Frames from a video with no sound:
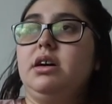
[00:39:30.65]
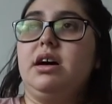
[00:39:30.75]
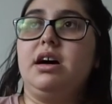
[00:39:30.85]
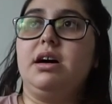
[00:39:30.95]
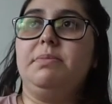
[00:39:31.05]

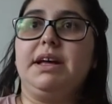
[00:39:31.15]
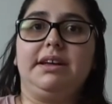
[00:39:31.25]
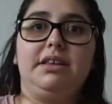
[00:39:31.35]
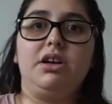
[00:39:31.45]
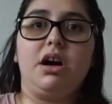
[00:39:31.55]
um,
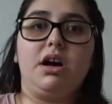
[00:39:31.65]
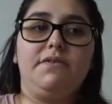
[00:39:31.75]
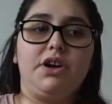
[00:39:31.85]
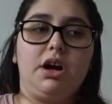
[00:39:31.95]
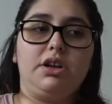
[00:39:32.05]
like the knockoff
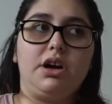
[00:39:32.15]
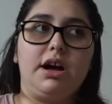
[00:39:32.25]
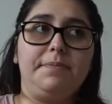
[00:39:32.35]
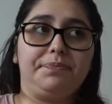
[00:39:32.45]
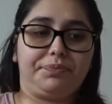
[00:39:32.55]

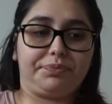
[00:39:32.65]
Dock-A-Tot,